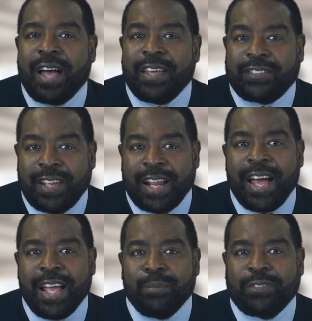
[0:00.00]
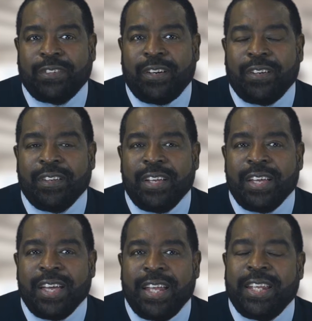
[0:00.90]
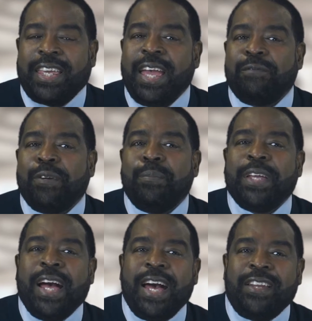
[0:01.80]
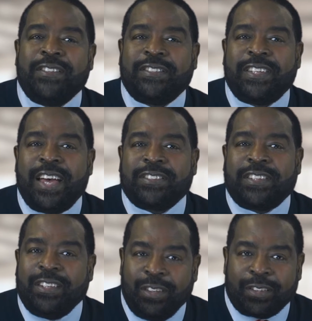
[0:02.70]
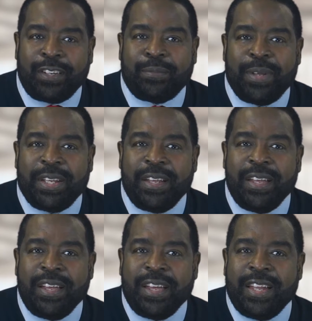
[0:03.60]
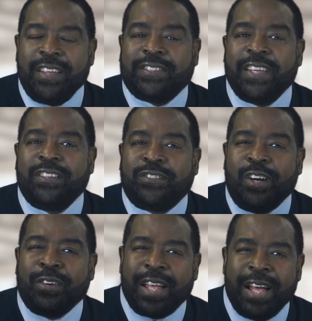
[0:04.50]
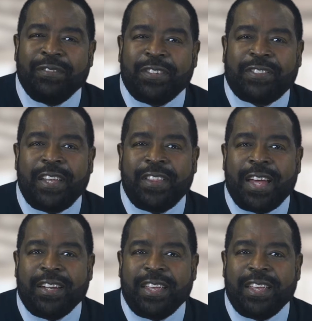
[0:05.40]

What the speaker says: I said, I am, sir. And he came from behind his desk. He looked at me, and he said, don't ever say that